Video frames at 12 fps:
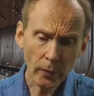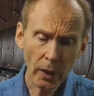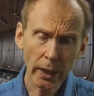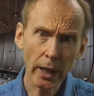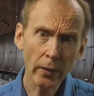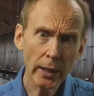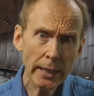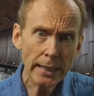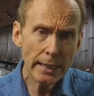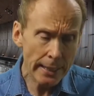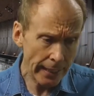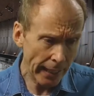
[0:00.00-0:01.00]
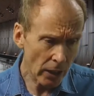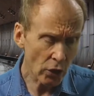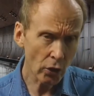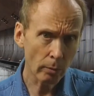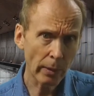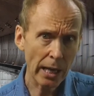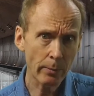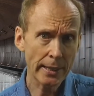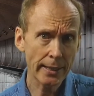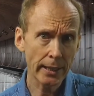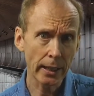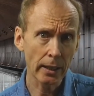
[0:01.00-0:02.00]
Now, the intention may be
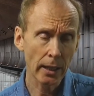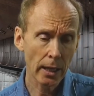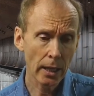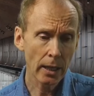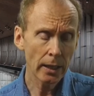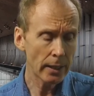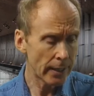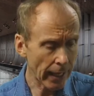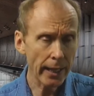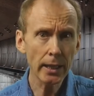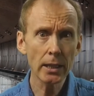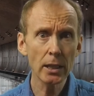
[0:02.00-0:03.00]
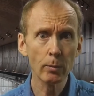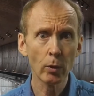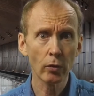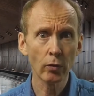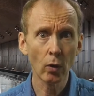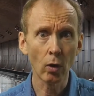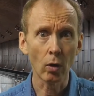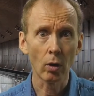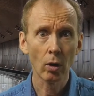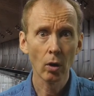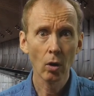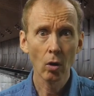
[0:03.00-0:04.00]
set days before
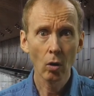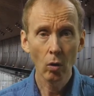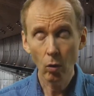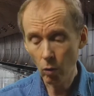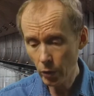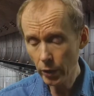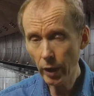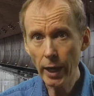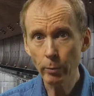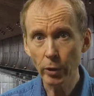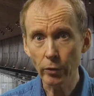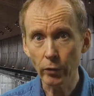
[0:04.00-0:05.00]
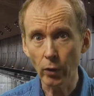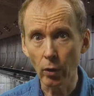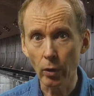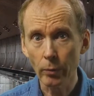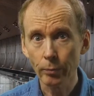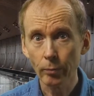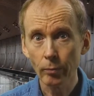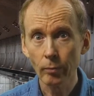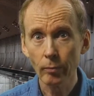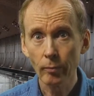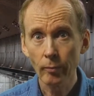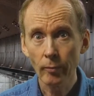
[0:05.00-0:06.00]
or the night before.
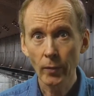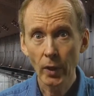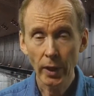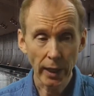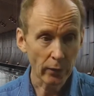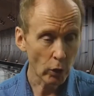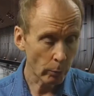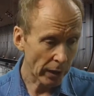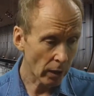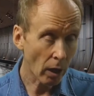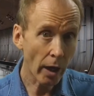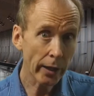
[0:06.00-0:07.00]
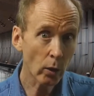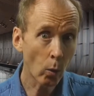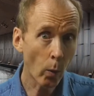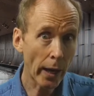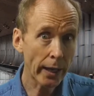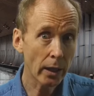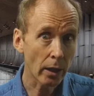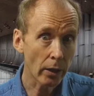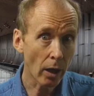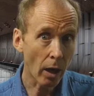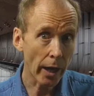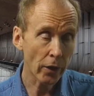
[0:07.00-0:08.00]
Now, if you've been lying awake at
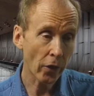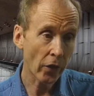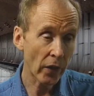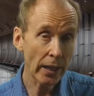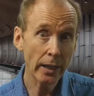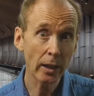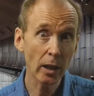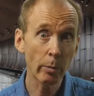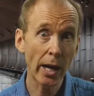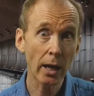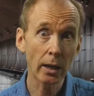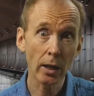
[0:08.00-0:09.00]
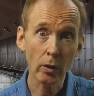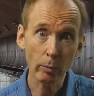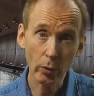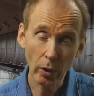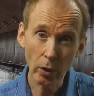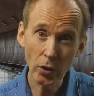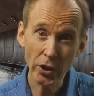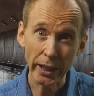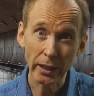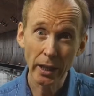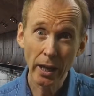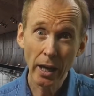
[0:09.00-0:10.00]
night thinking about another
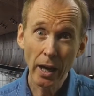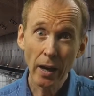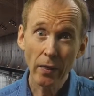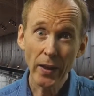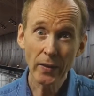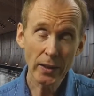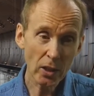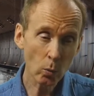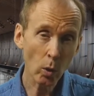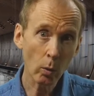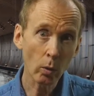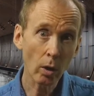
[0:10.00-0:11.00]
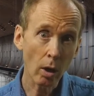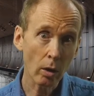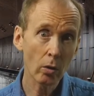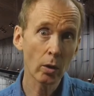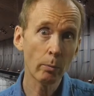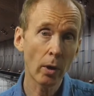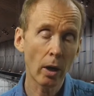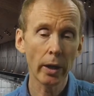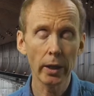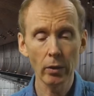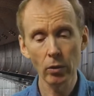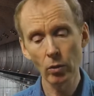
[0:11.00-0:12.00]
project, then this is what will
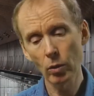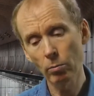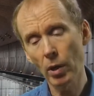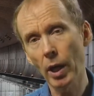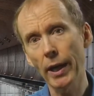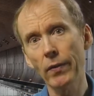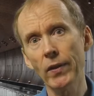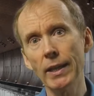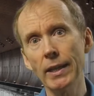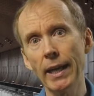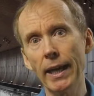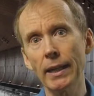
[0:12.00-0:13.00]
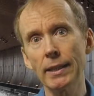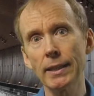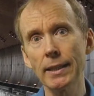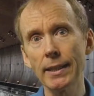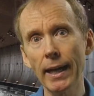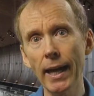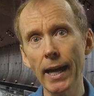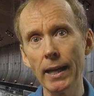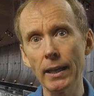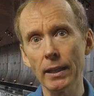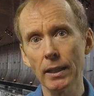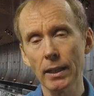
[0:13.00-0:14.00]
occupy your mind the next day.